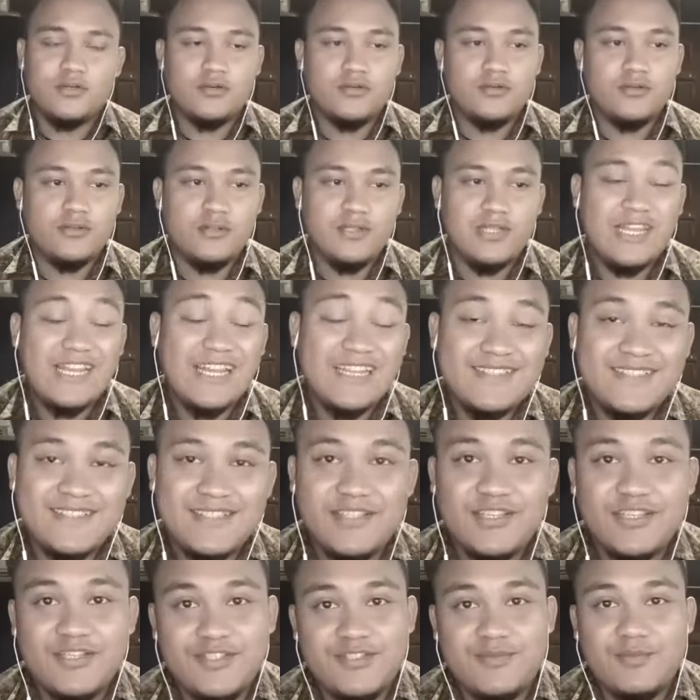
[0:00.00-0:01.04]
let's
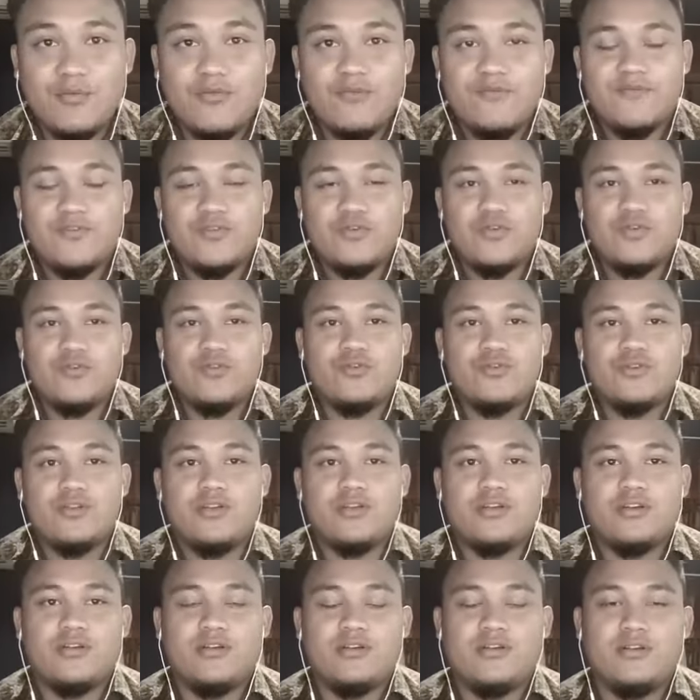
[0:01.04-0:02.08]
just move to
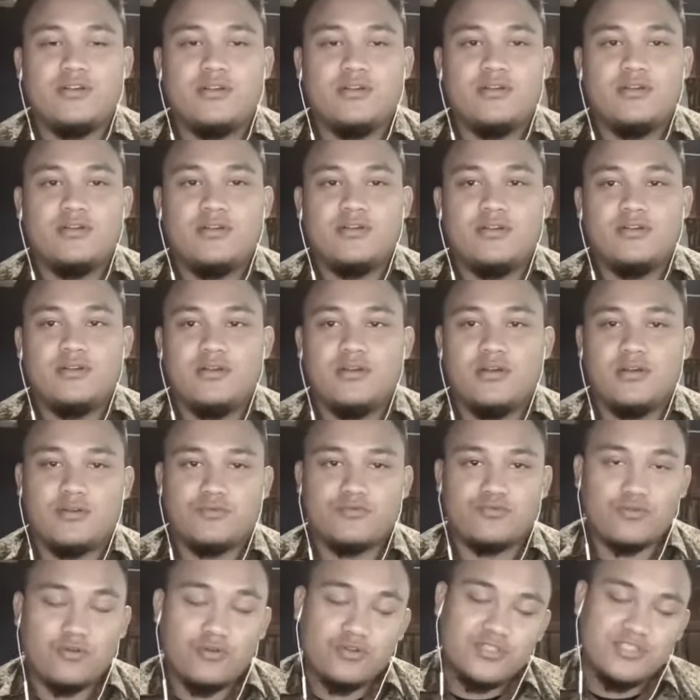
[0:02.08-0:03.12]
the
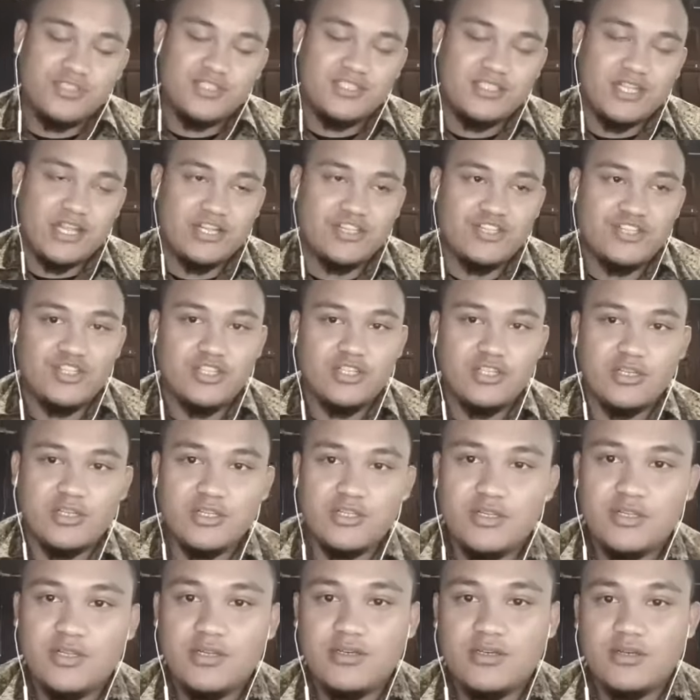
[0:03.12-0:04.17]

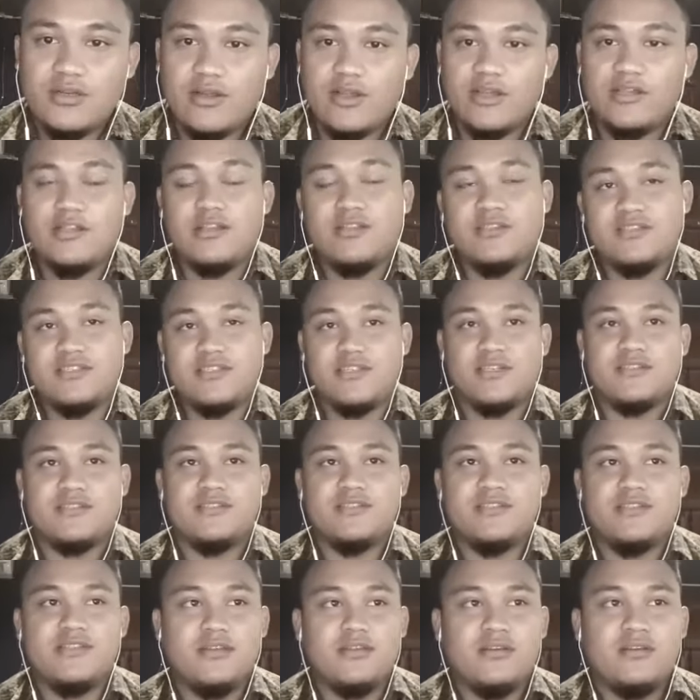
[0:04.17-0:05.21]
cross-sectional
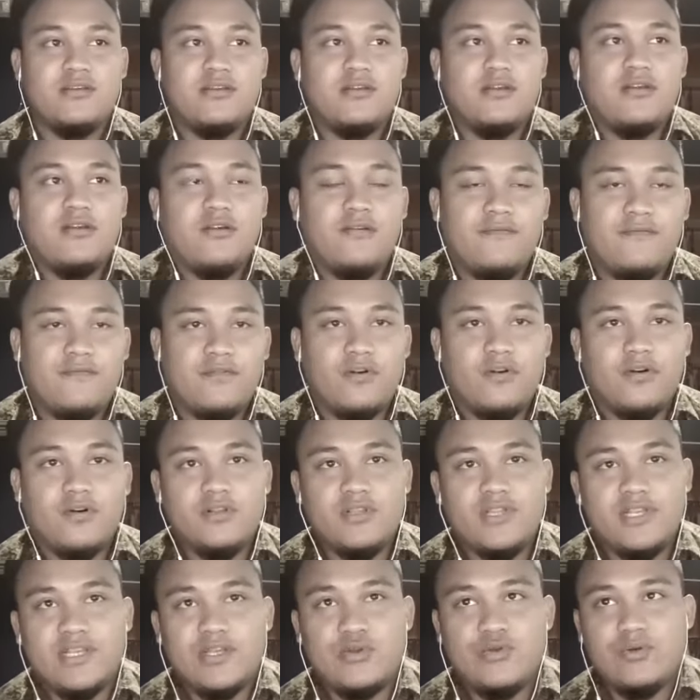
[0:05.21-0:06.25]
analysis. For
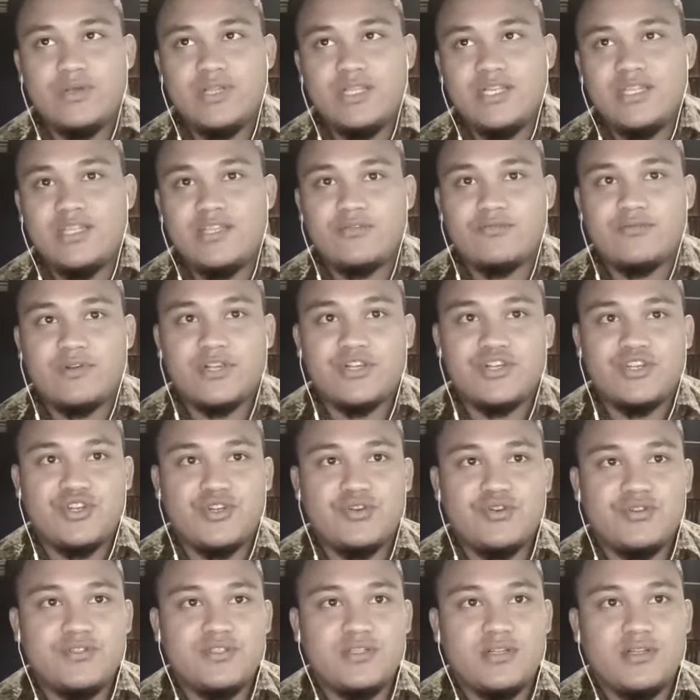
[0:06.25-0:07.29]
liquidity
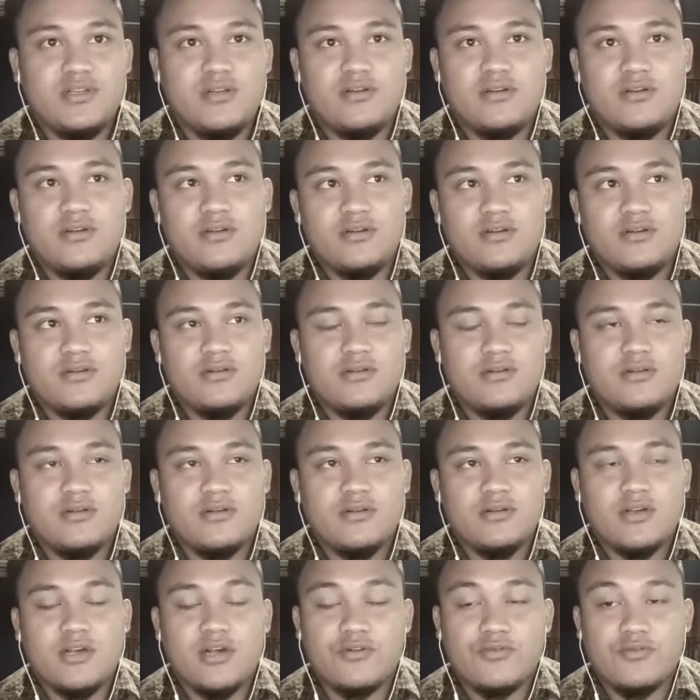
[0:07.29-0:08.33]
ratios,
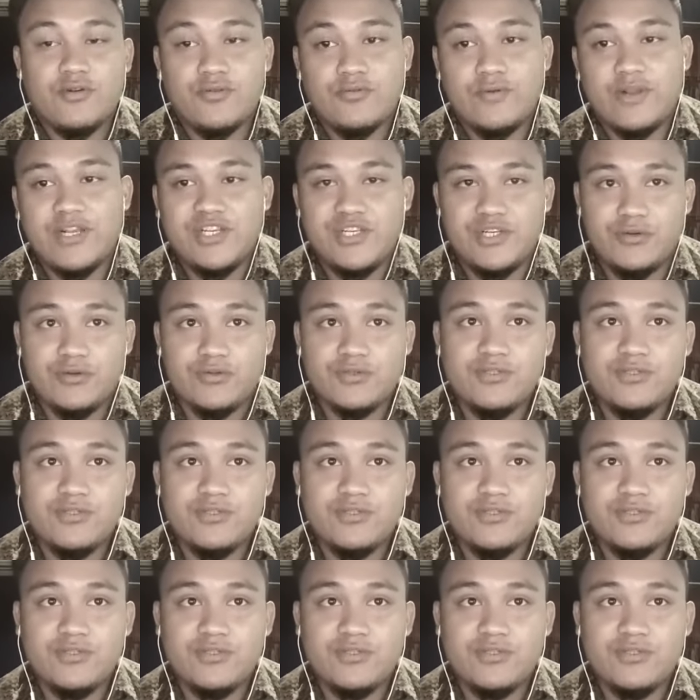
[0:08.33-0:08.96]
current ratios,